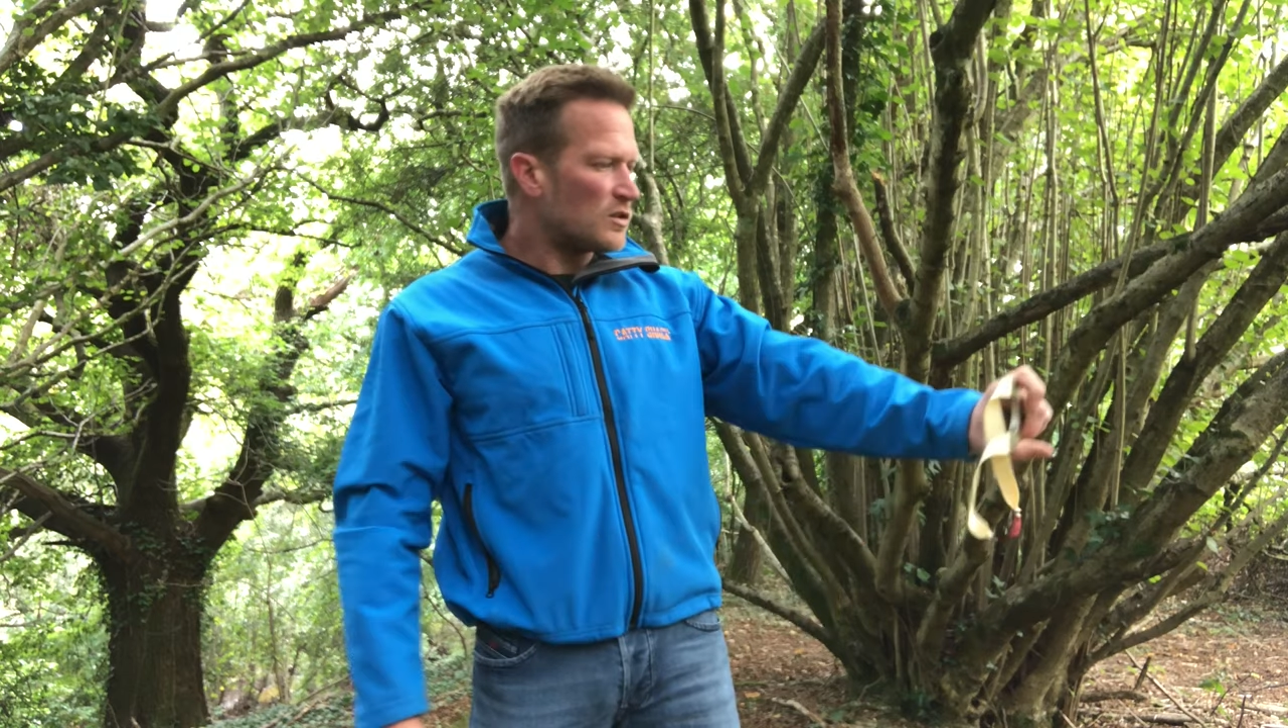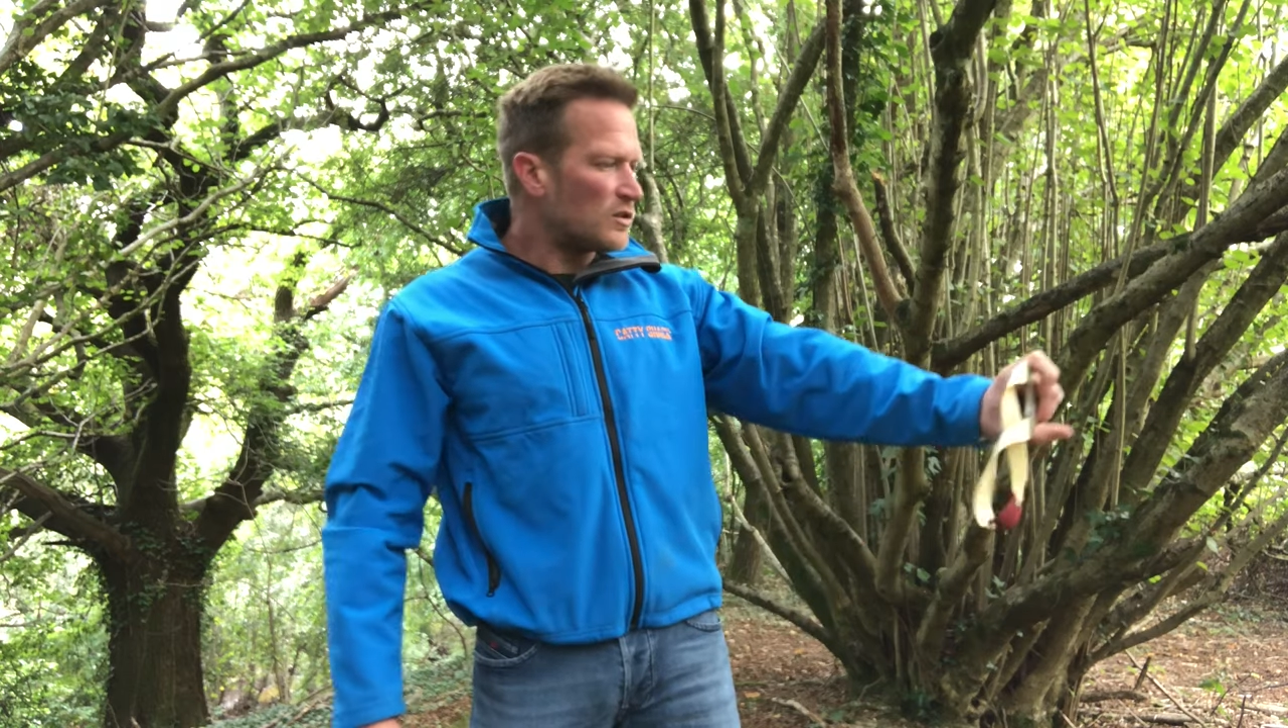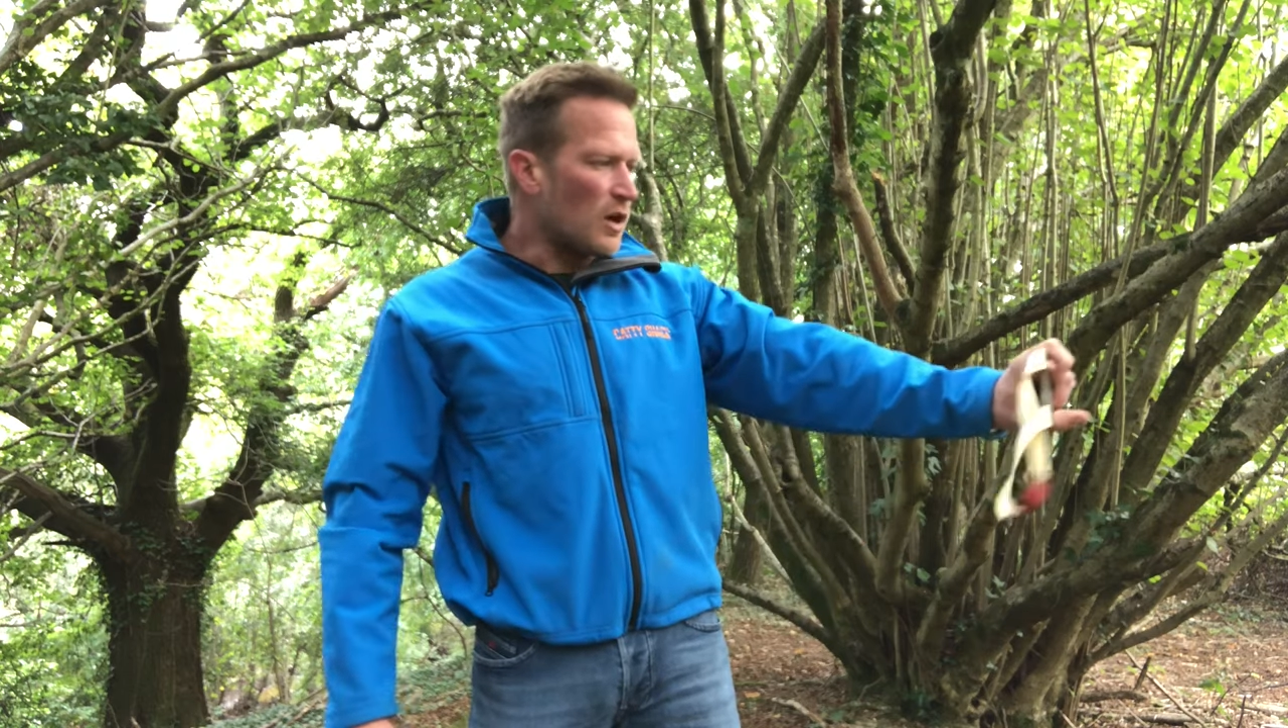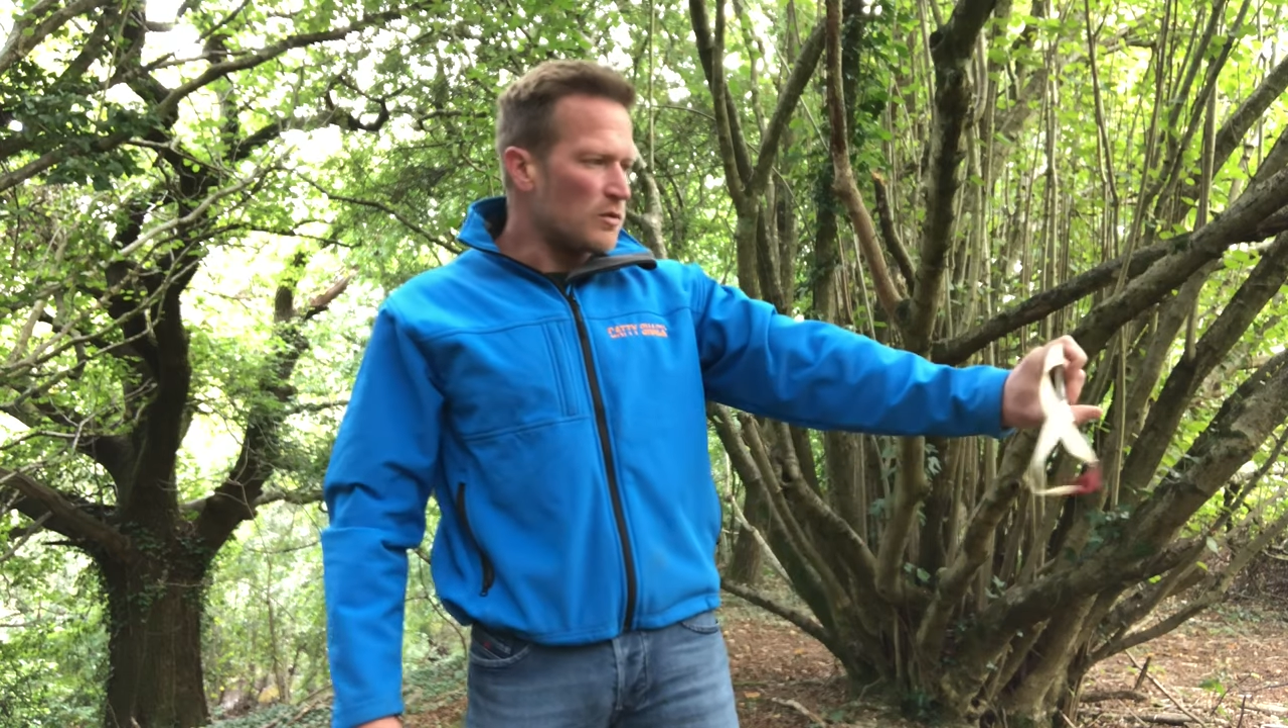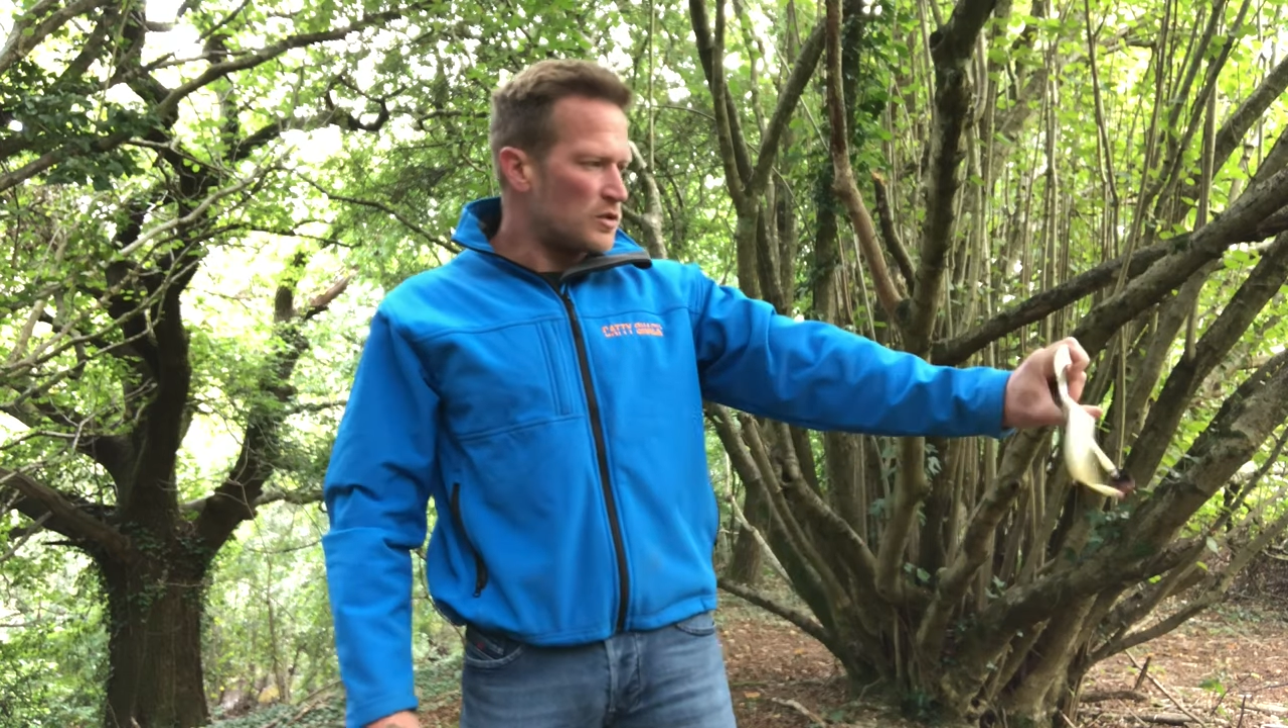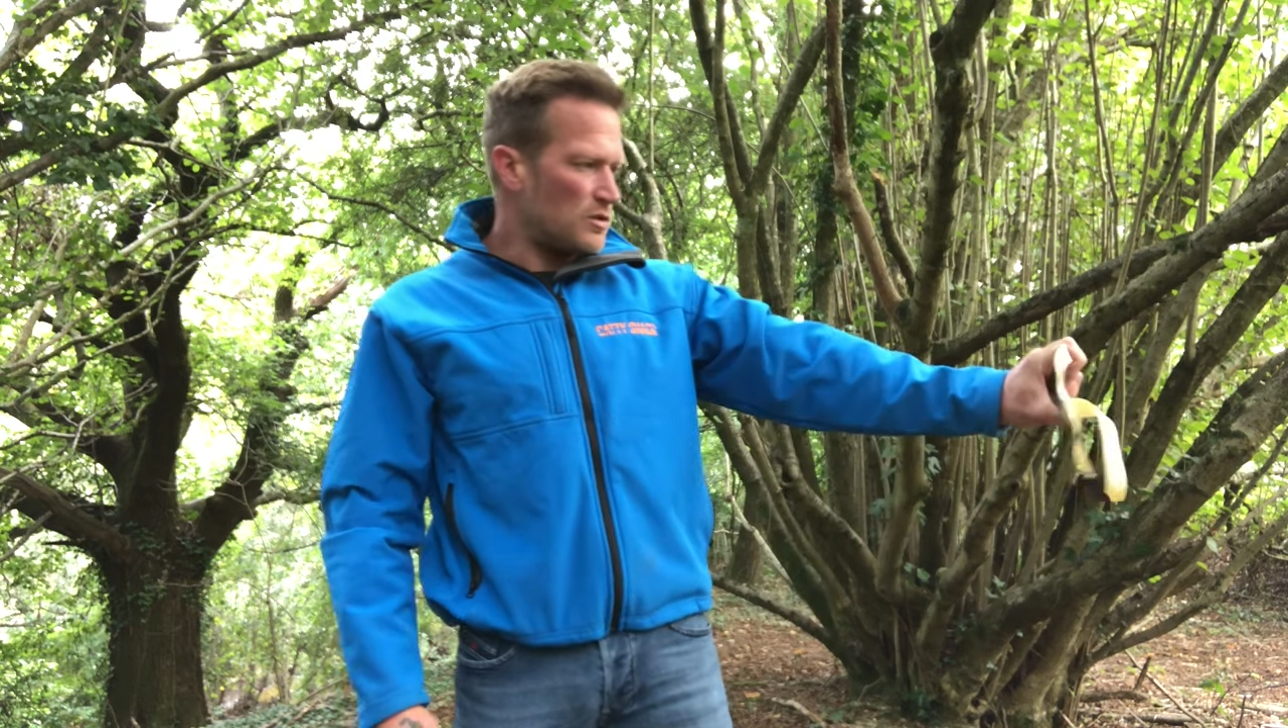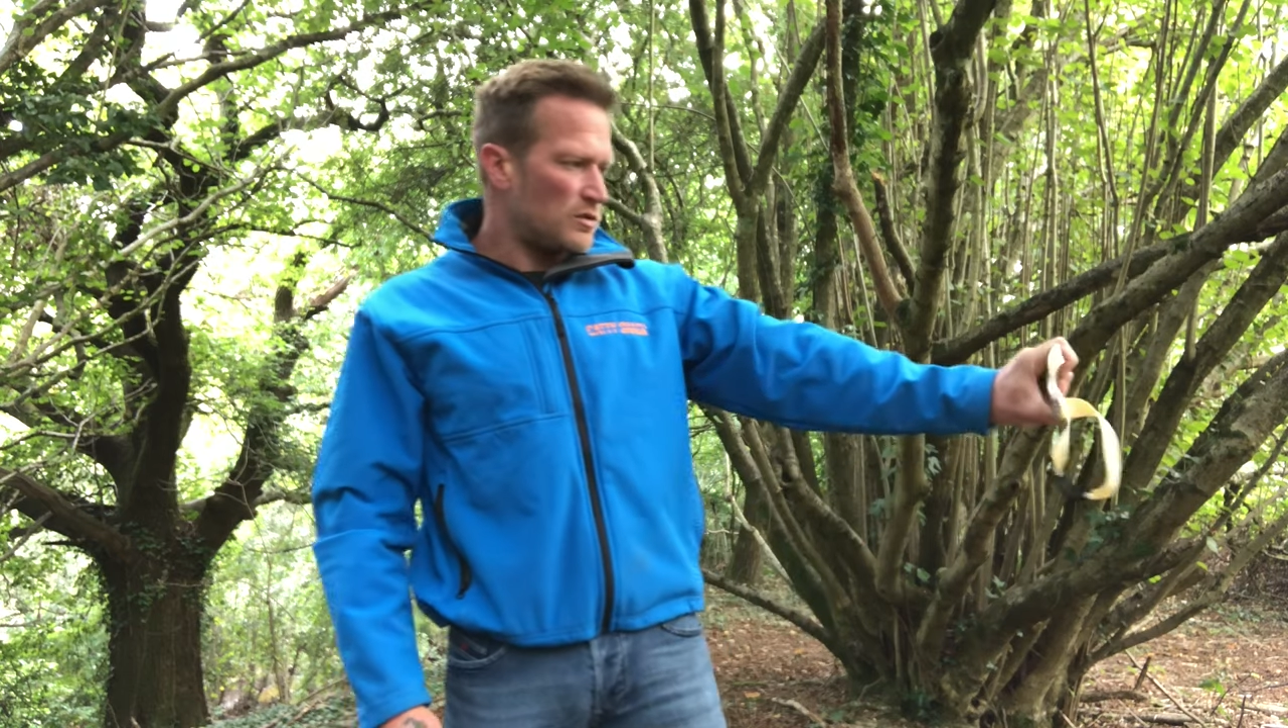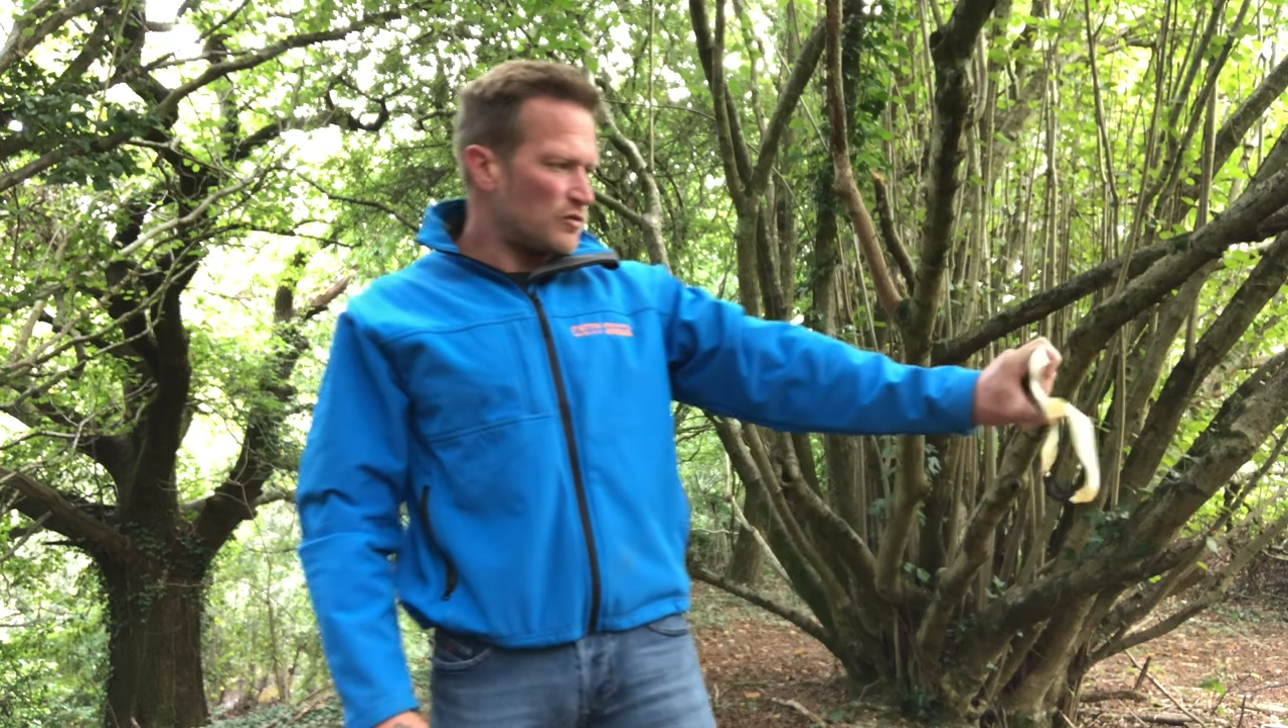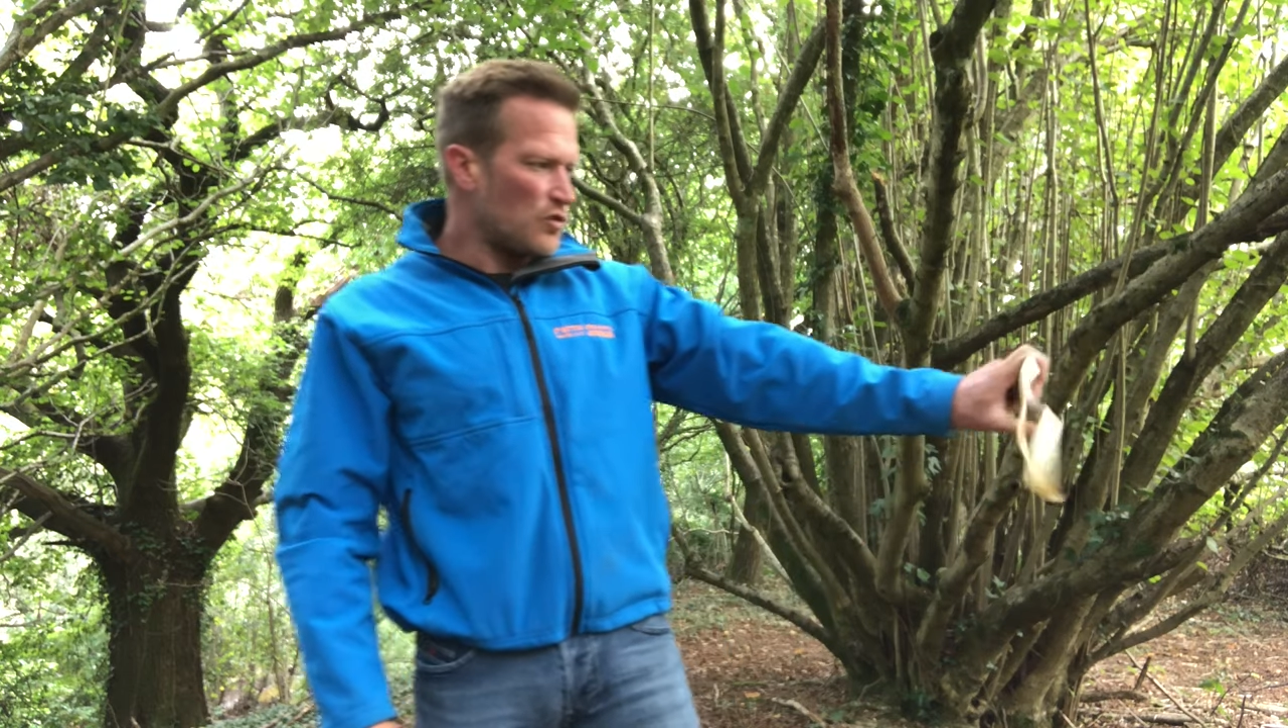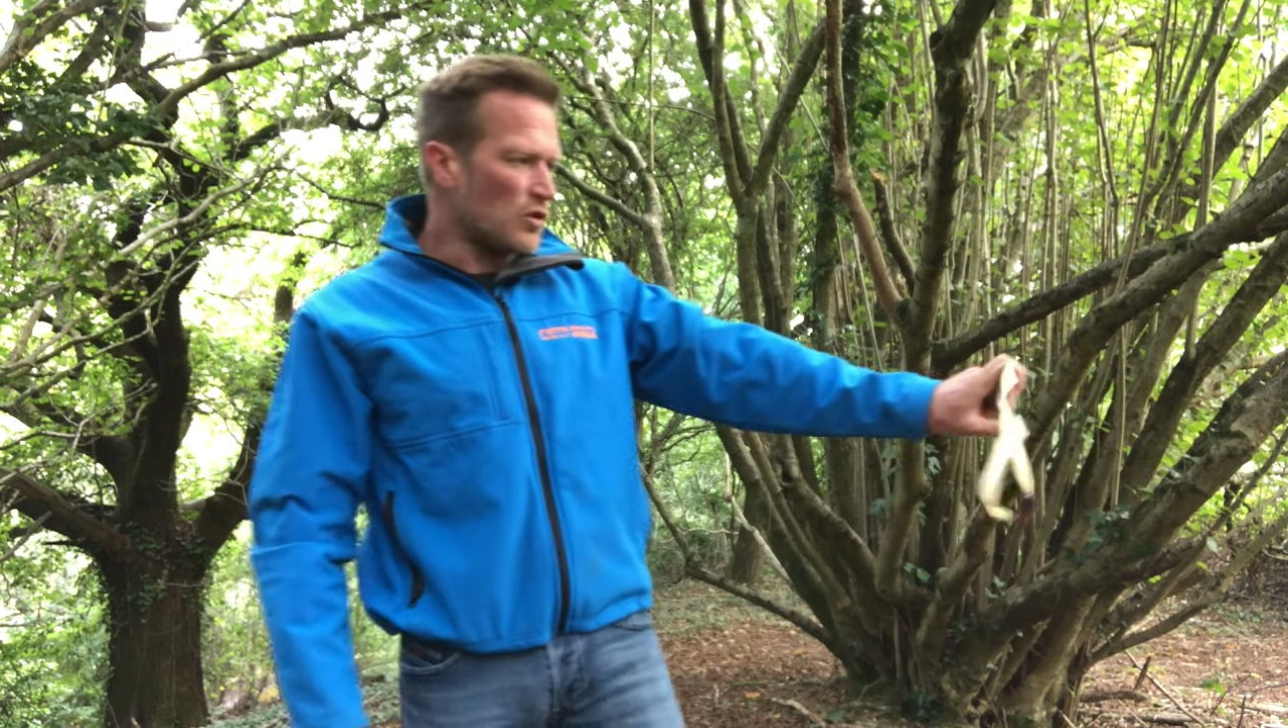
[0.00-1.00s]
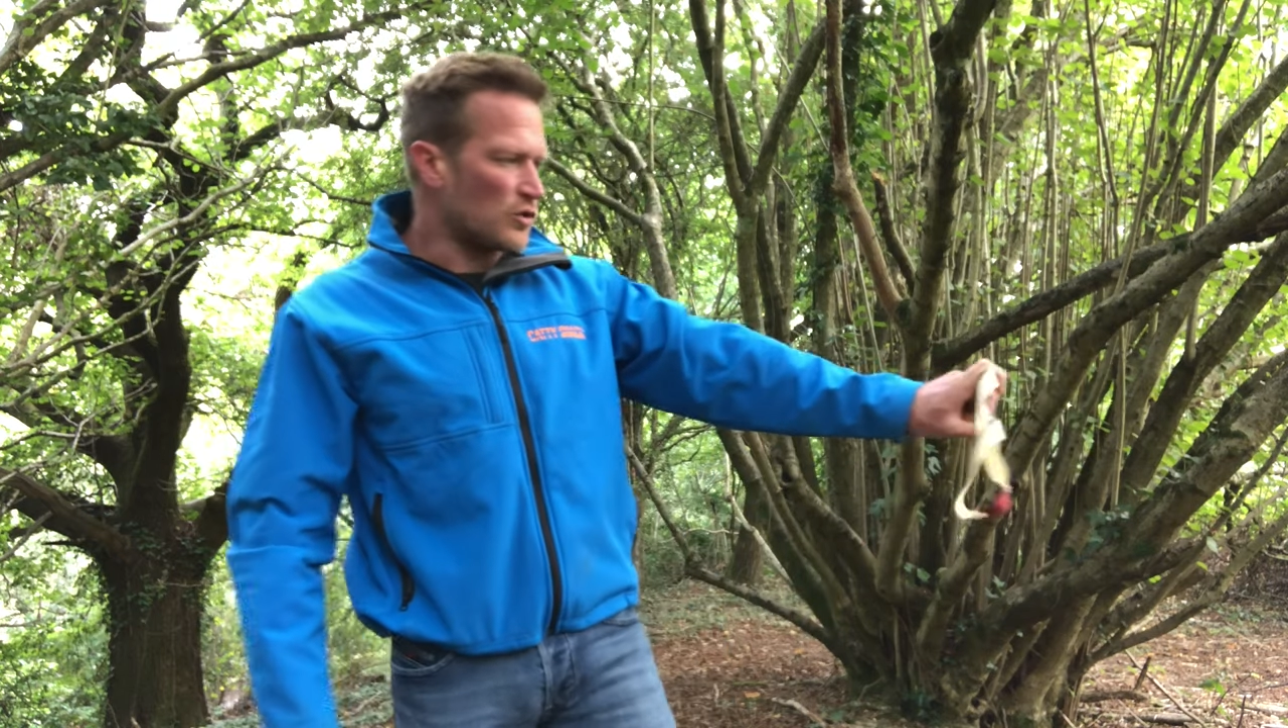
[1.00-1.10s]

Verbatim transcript: don't try